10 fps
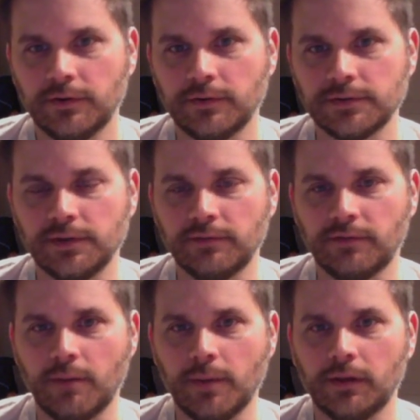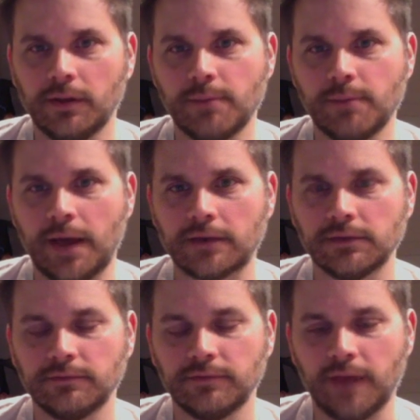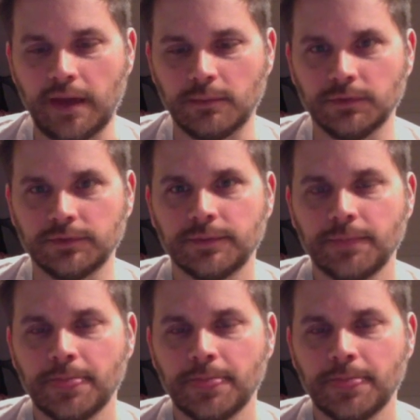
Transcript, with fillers: There's the environmental impacts of animals.